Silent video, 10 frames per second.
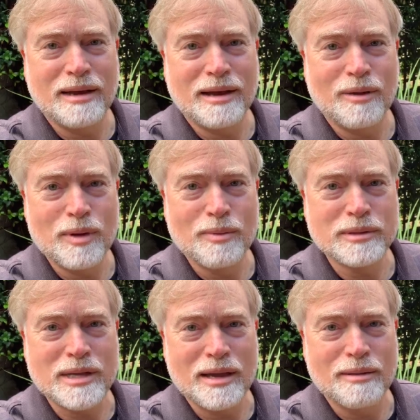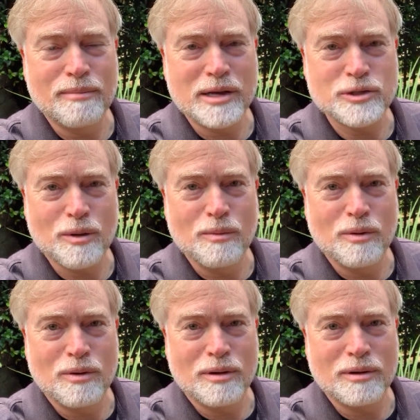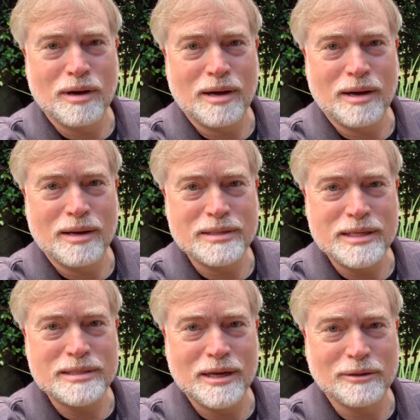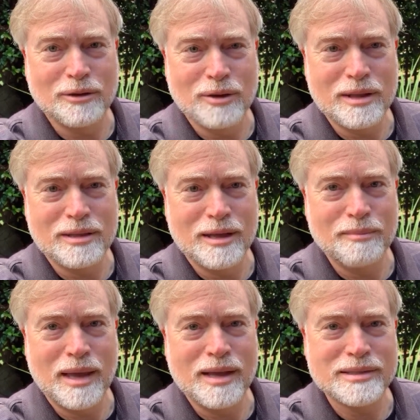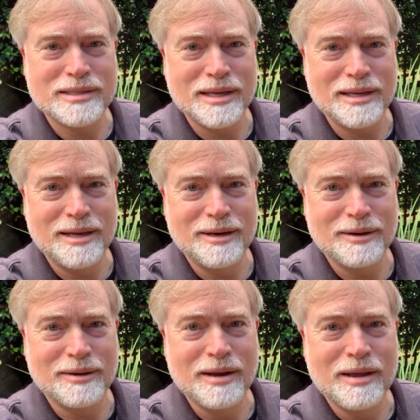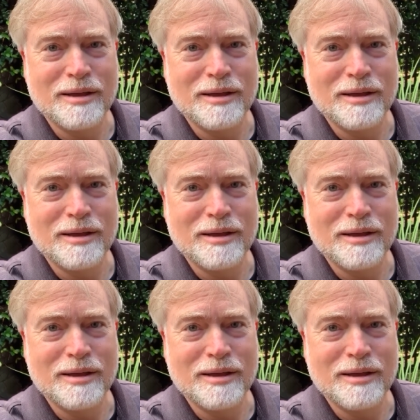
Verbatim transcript: uh, we will take a much more uh, detailed look at them as the year